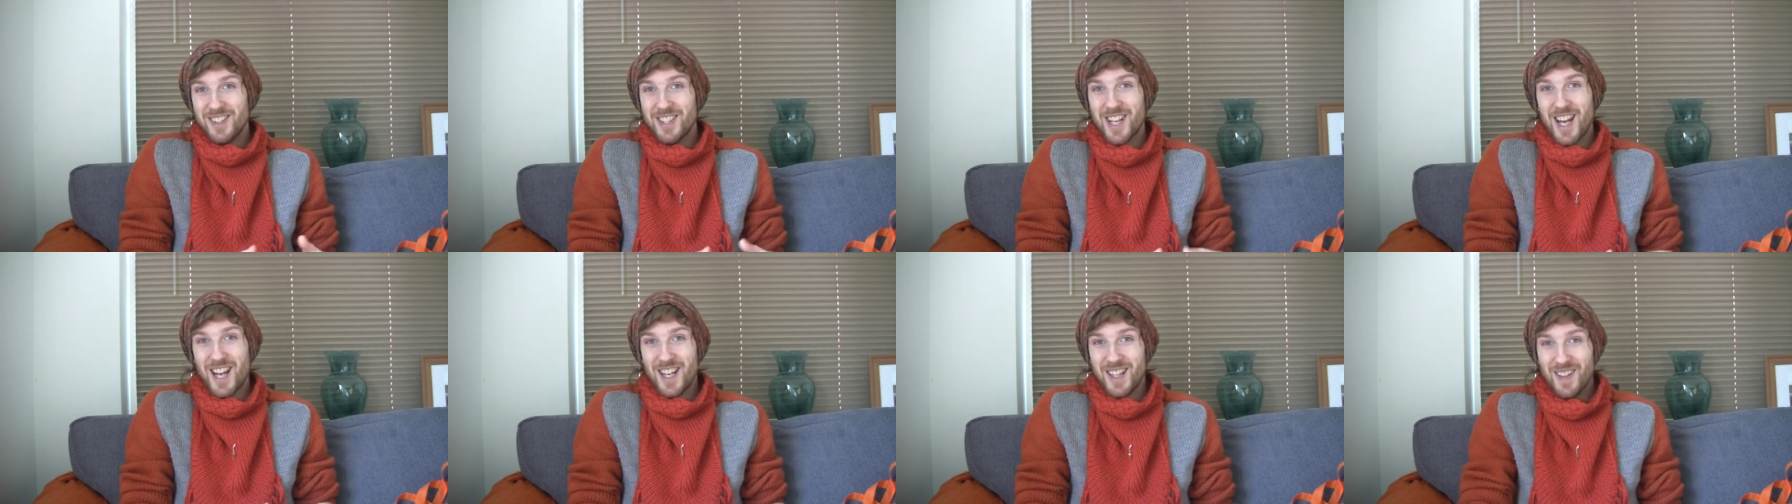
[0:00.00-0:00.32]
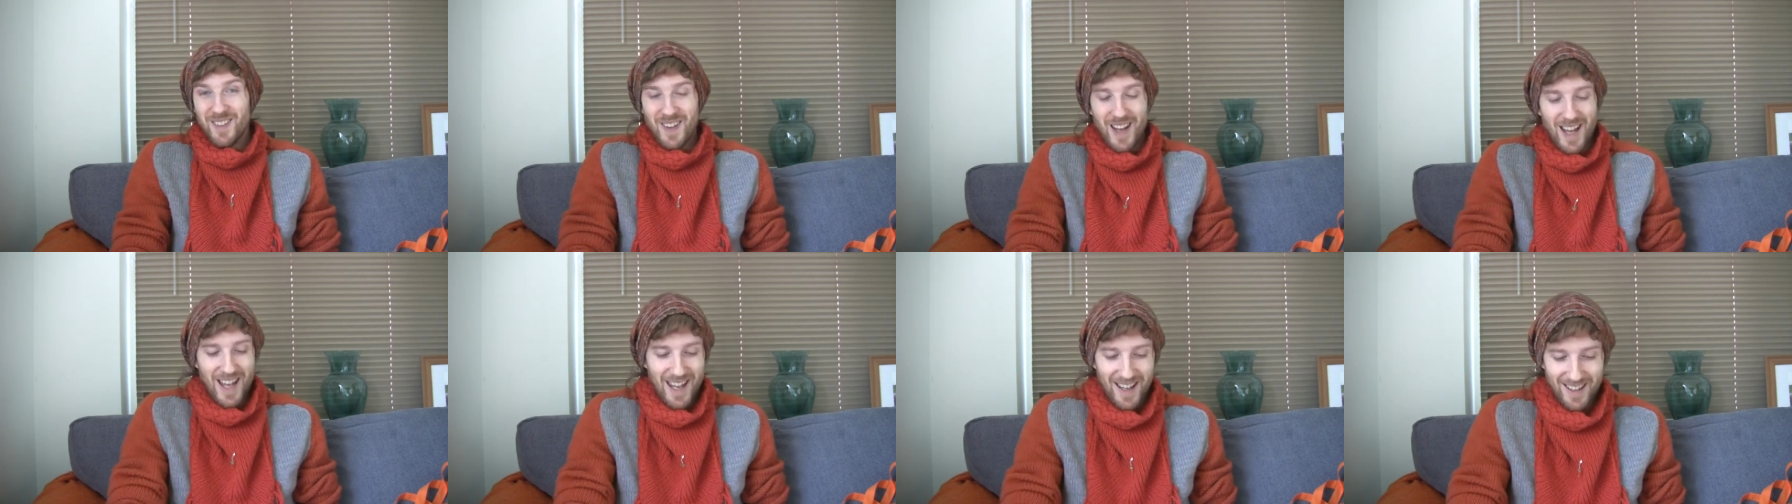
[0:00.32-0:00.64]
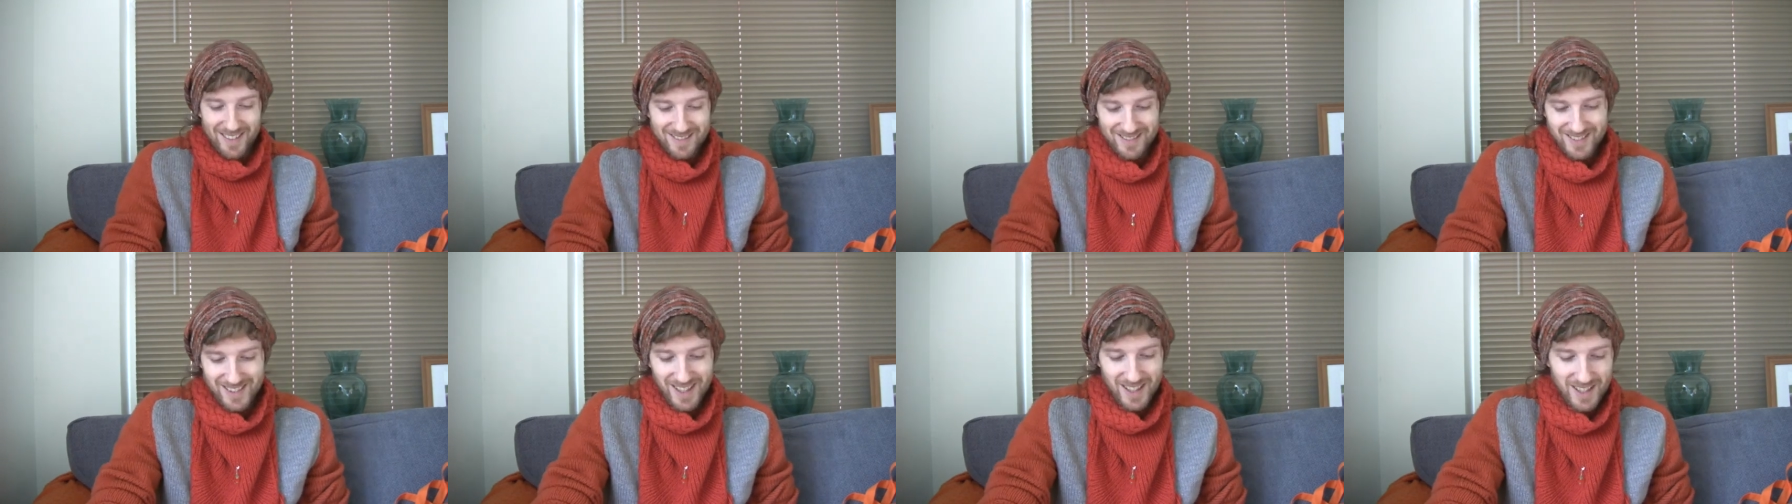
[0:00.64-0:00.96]
chatting away,
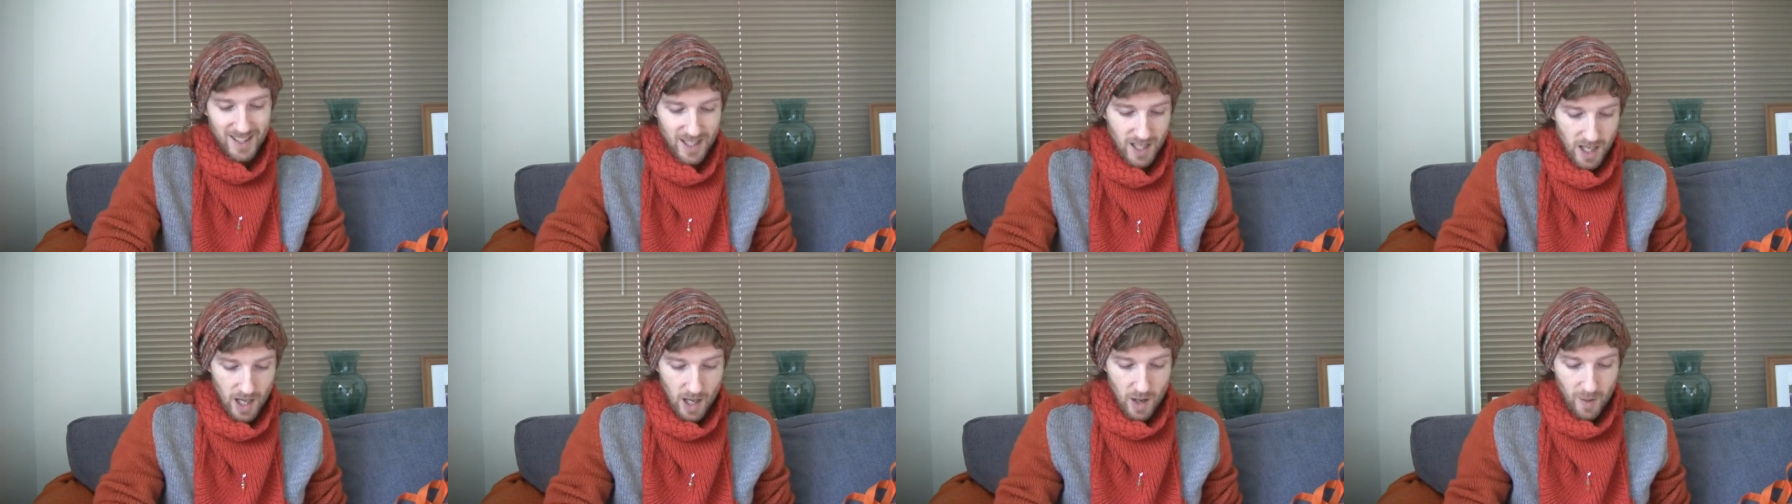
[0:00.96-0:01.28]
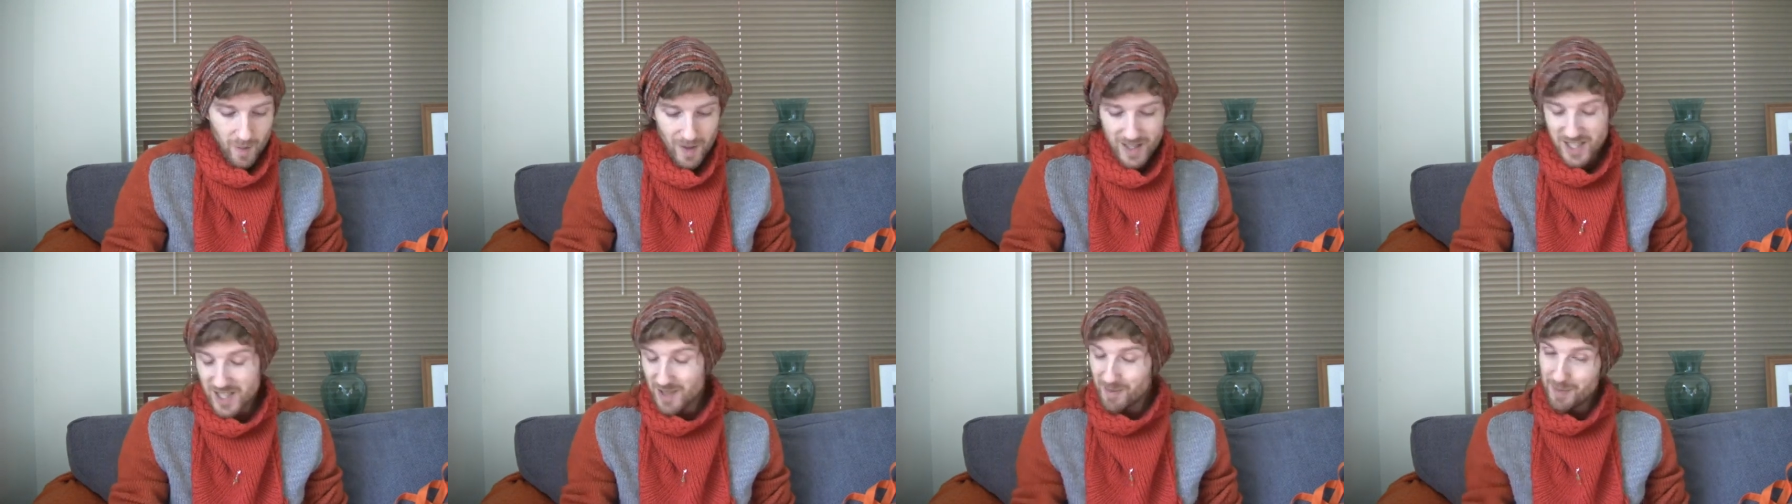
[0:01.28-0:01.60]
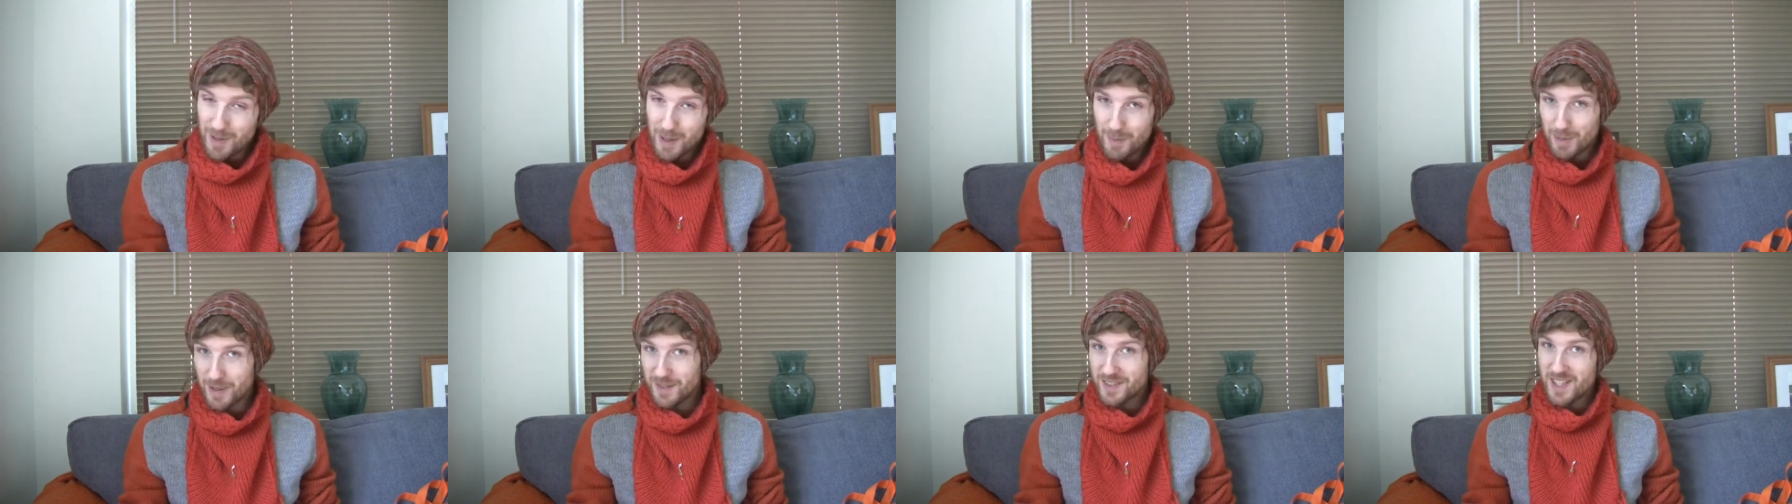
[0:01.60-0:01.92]
which some
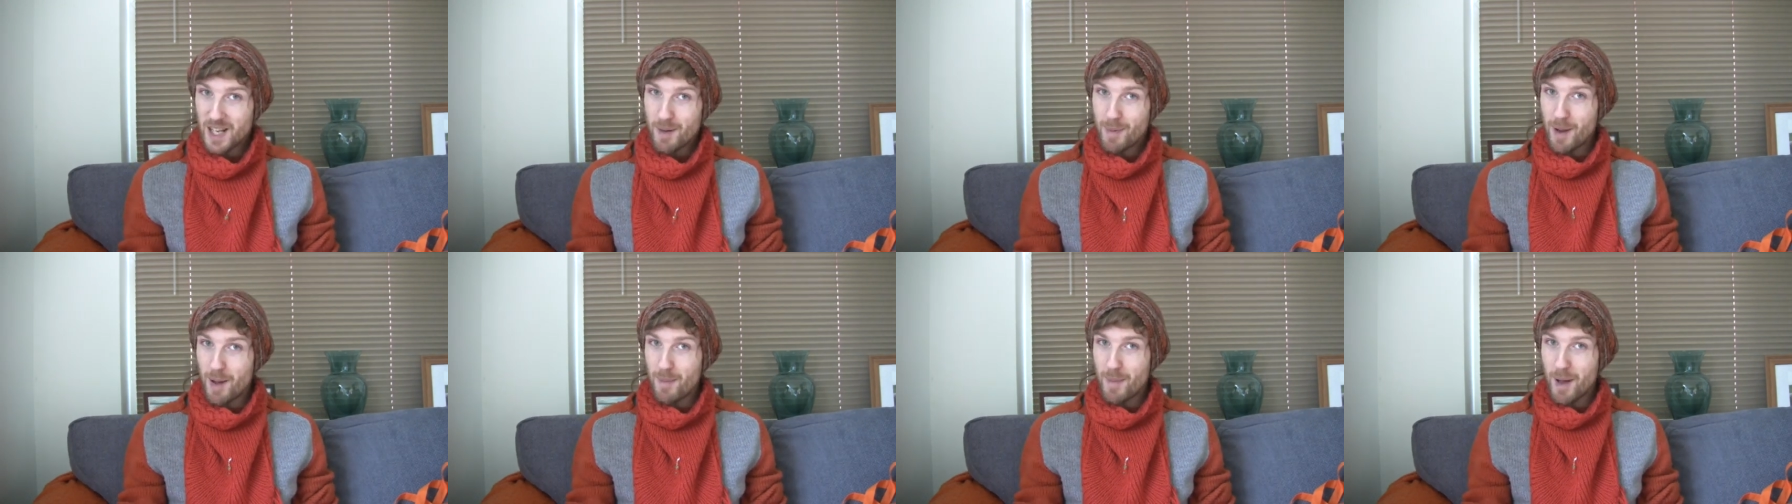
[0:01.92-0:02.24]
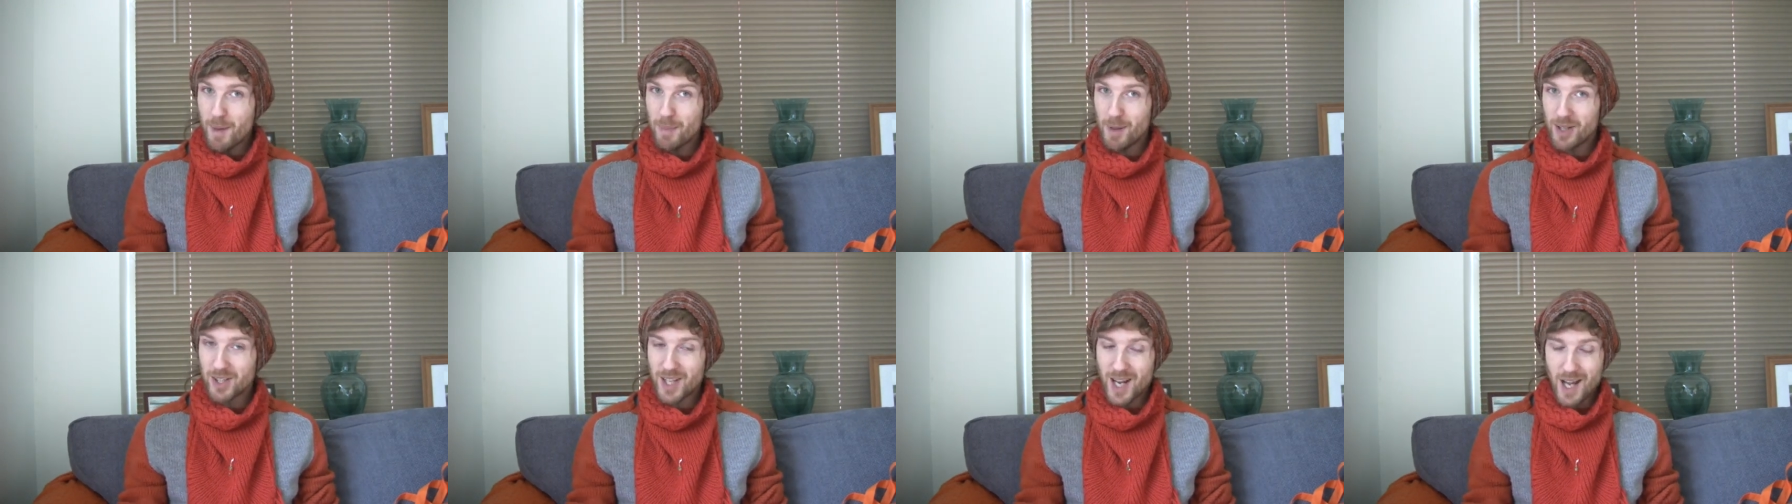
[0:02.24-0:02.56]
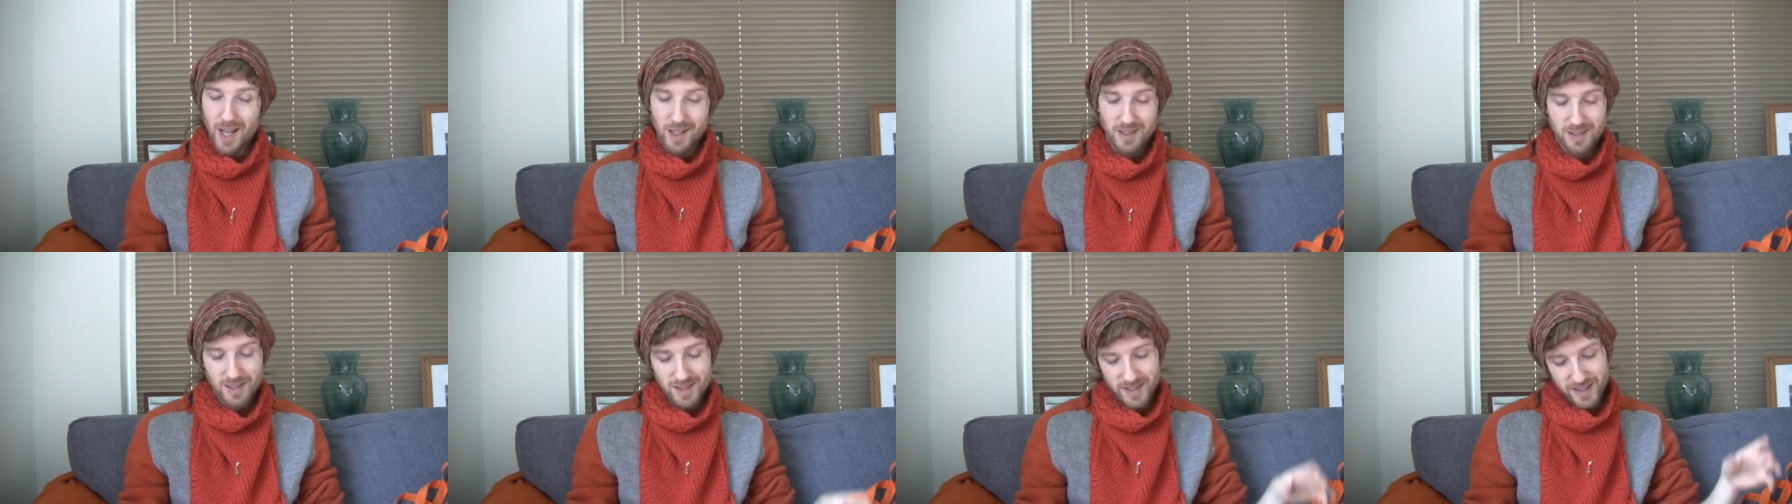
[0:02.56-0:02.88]
people have said about my podcast.